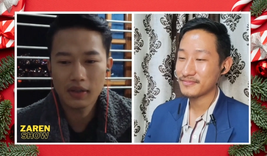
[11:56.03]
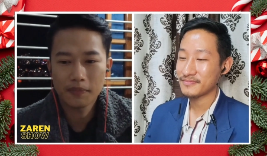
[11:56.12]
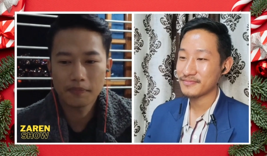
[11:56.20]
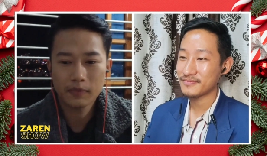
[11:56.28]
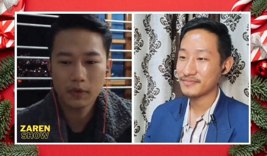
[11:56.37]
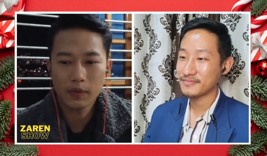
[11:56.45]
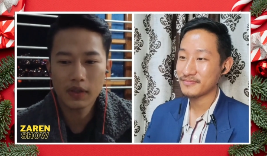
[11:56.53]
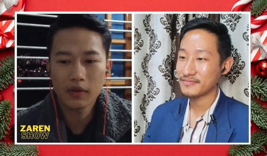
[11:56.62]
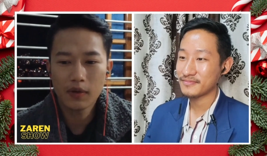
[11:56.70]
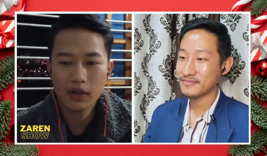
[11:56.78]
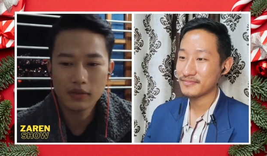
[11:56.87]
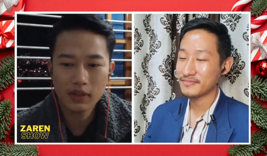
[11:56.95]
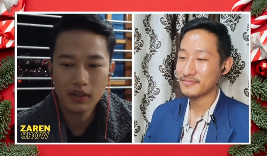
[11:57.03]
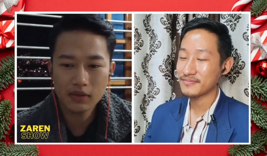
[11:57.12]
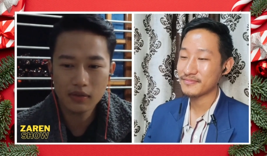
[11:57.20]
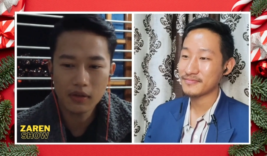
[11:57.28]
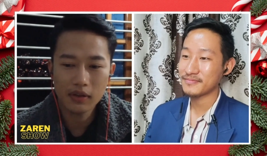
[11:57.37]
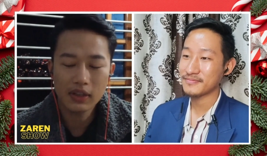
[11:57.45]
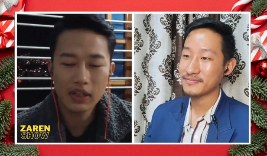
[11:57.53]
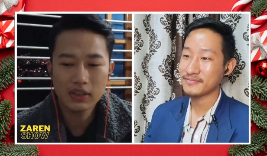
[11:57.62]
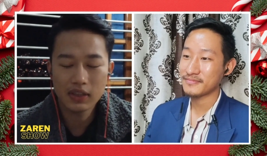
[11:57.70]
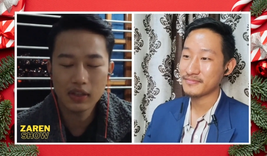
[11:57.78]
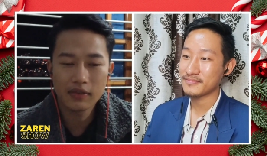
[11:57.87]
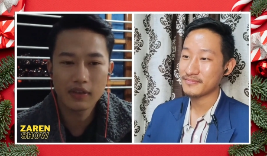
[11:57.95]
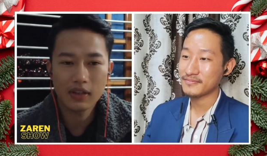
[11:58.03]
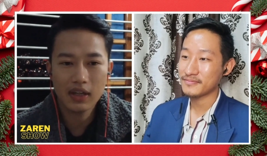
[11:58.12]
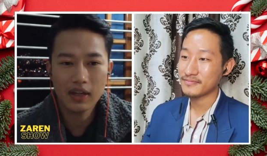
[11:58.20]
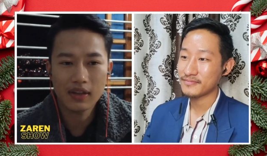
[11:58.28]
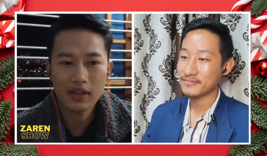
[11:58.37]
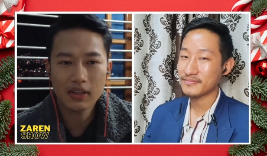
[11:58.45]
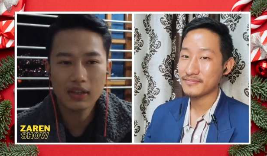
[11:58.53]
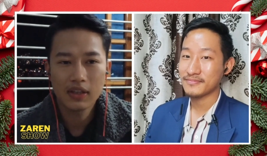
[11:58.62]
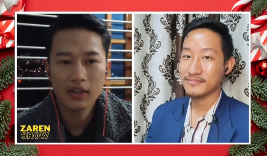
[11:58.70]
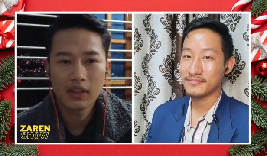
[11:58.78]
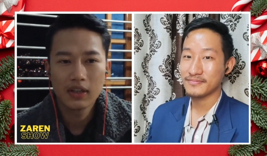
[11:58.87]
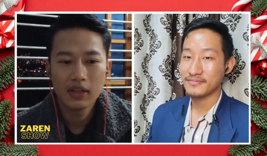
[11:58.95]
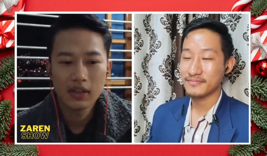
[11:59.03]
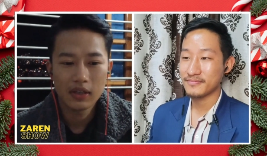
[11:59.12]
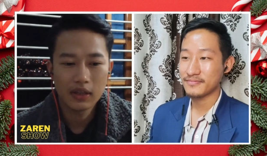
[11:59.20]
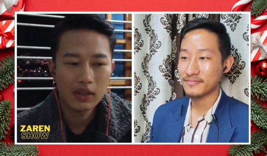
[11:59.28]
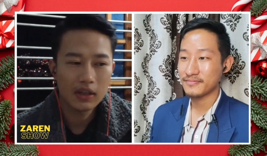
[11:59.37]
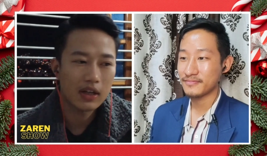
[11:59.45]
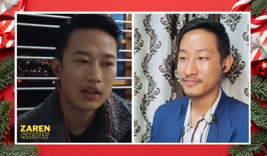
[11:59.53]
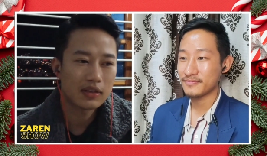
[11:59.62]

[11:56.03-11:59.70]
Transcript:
Speaker 1: um, when you are trying to organize an event like that it